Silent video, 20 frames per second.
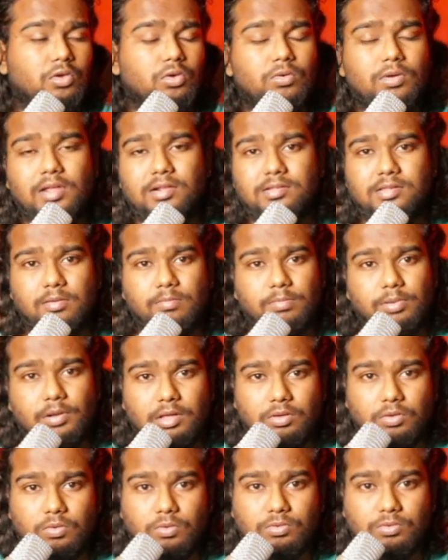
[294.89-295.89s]
You can
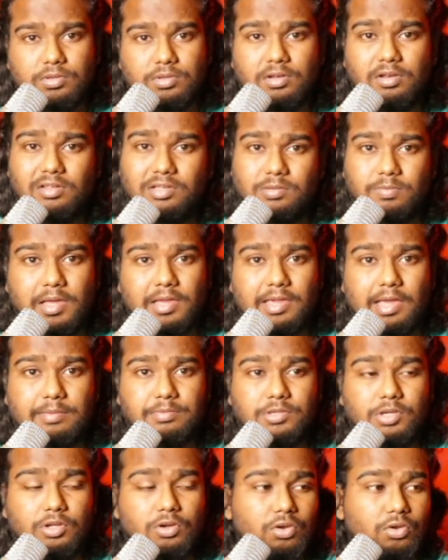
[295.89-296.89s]
simply use display
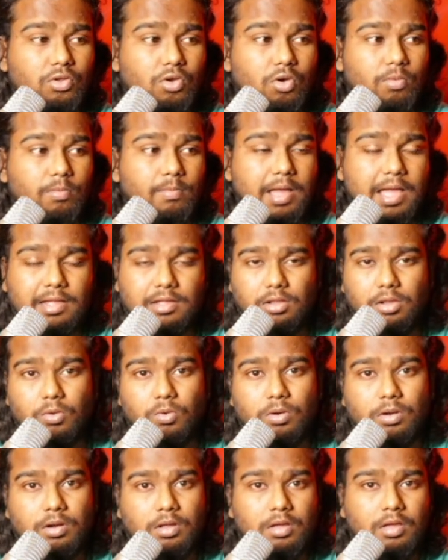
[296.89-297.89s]
capture in your Mac
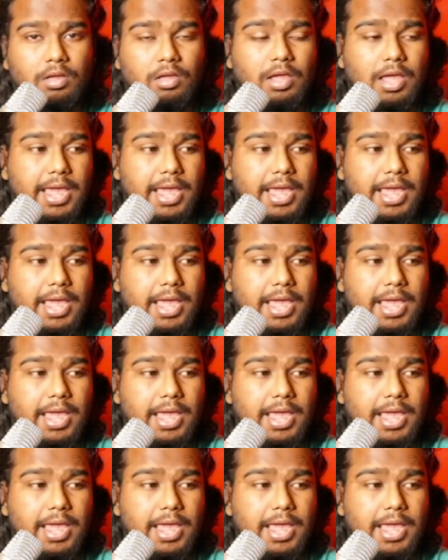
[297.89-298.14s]
alone